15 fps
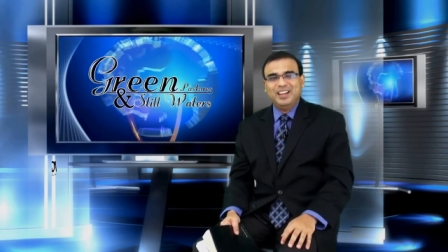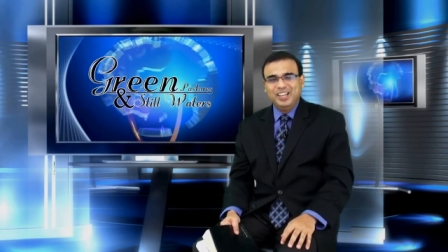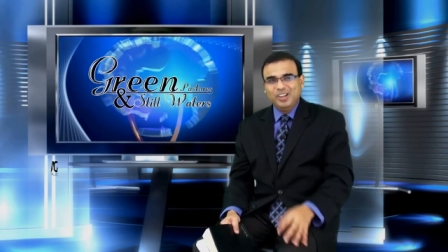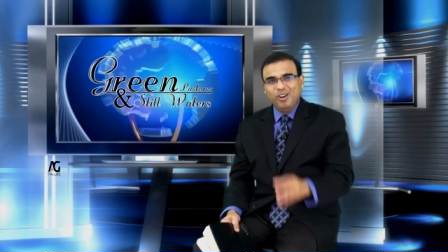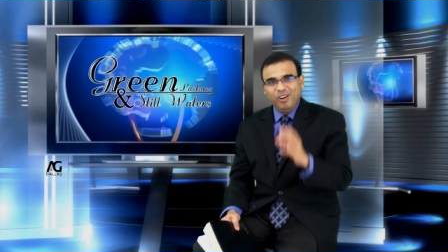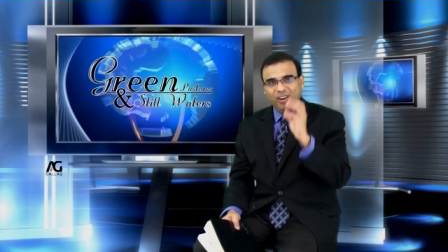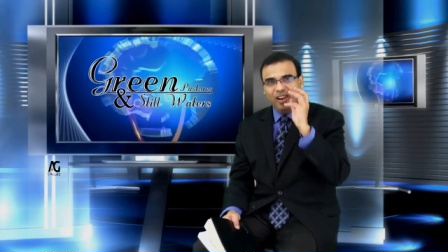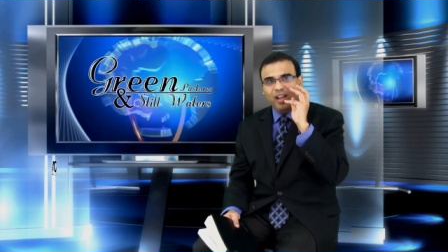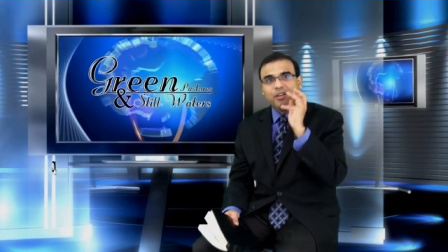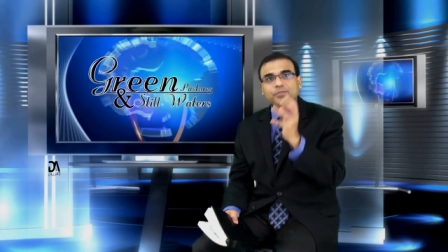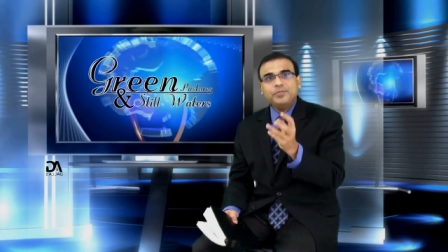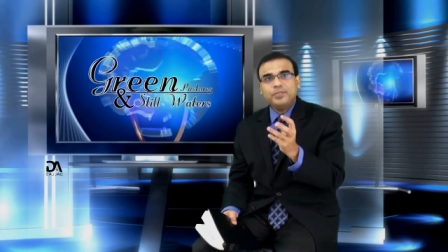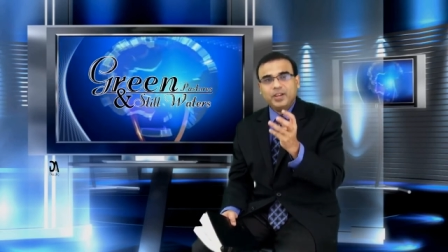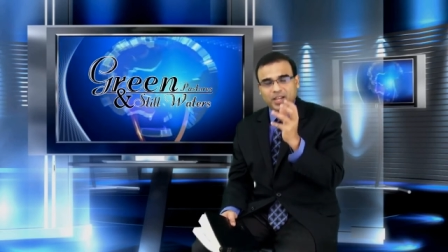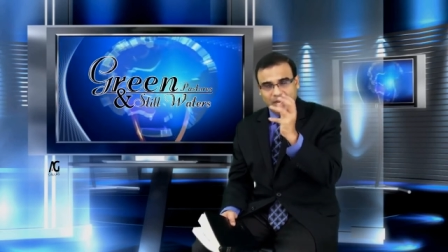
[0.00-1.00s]
You
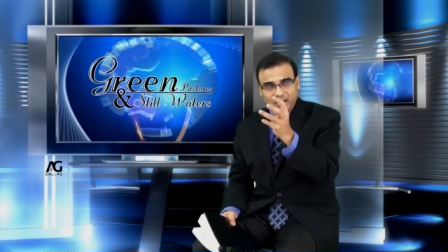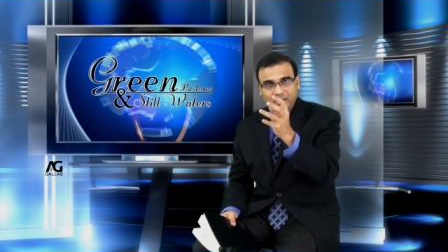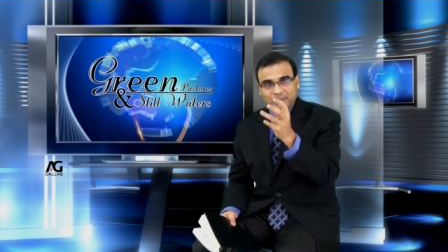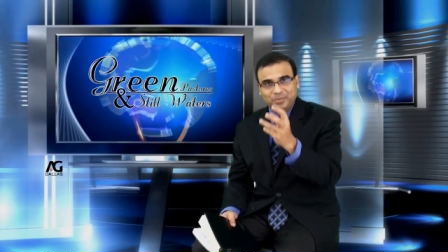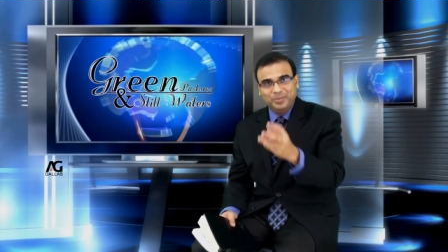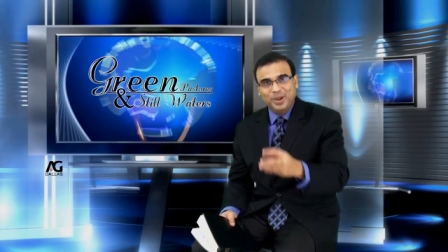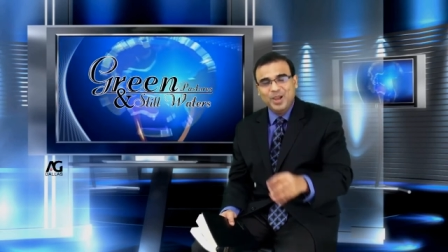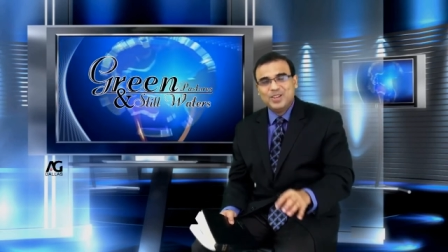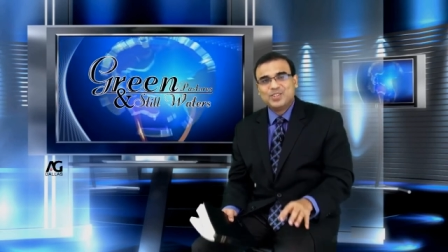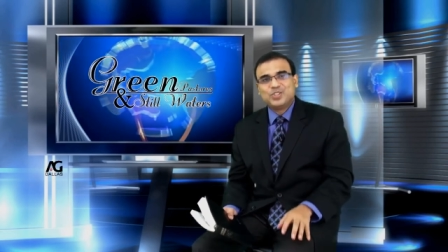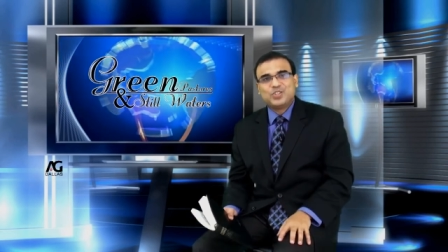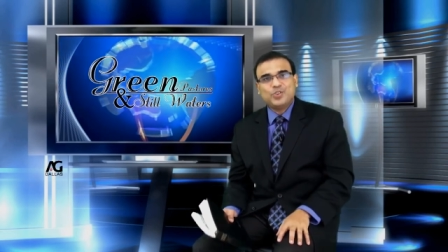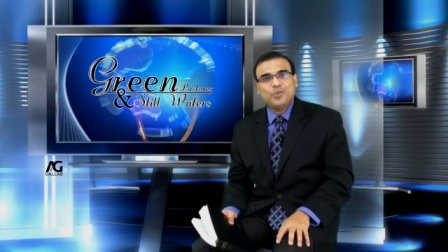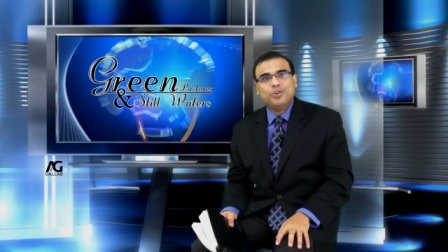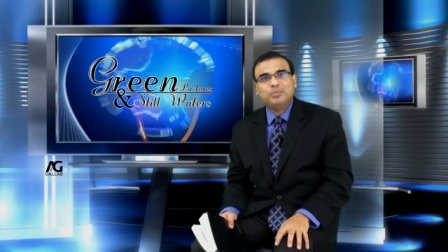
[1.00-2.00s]
love him
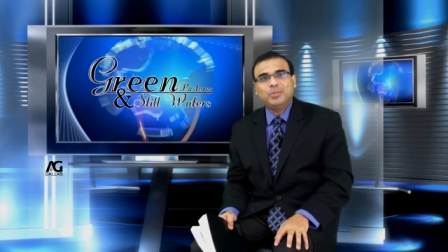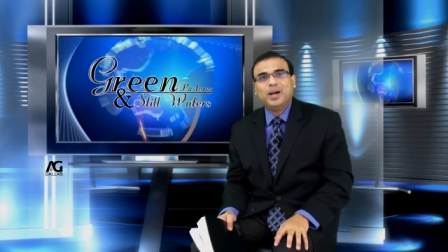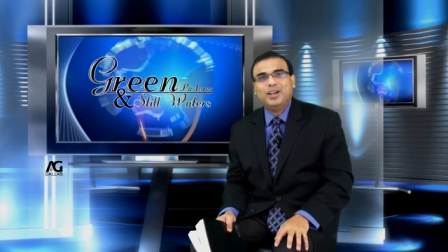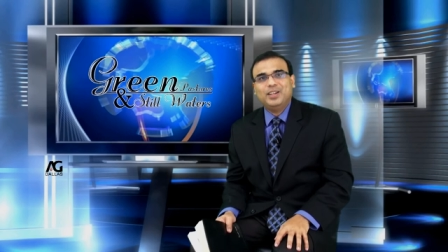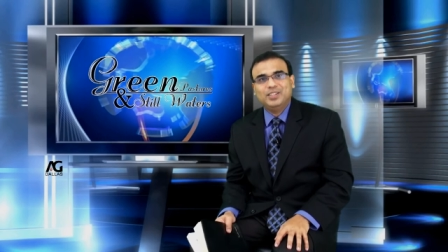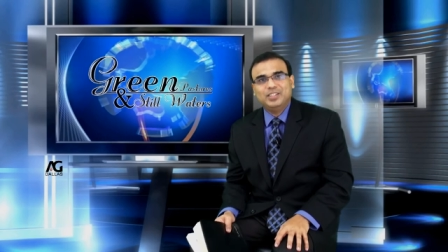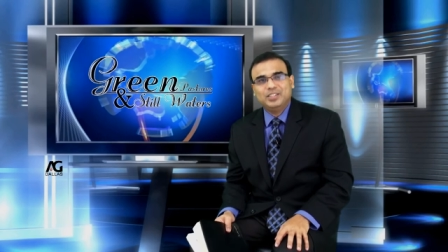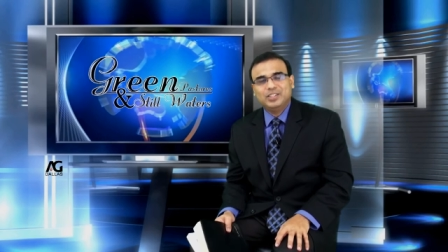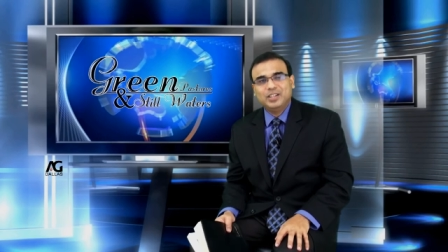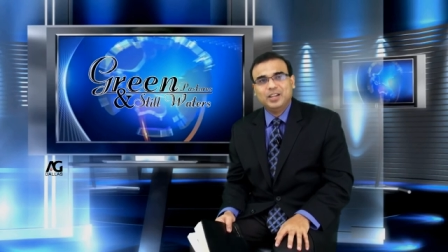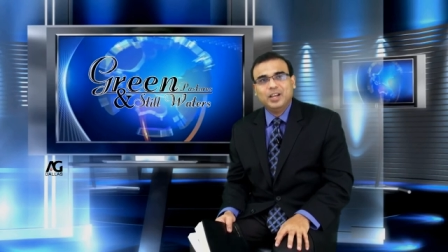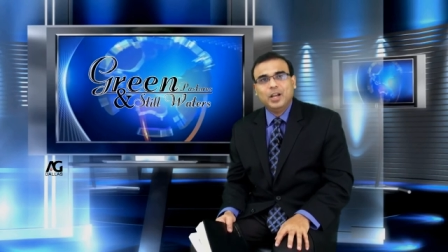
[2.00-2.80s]
so much.